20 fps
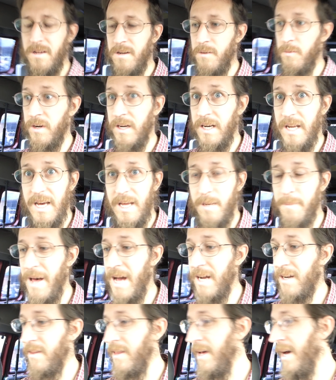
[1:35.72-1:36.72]
We're gonna head
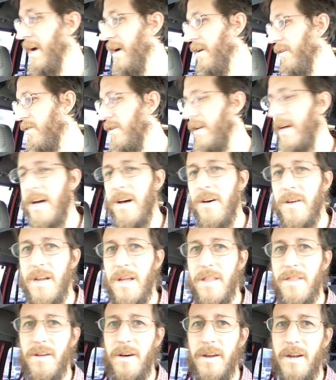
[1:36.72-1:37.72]
back to the house now, and
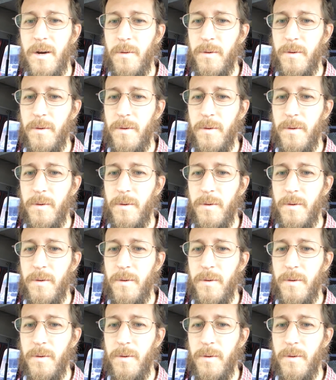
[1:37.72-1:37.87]
I thought I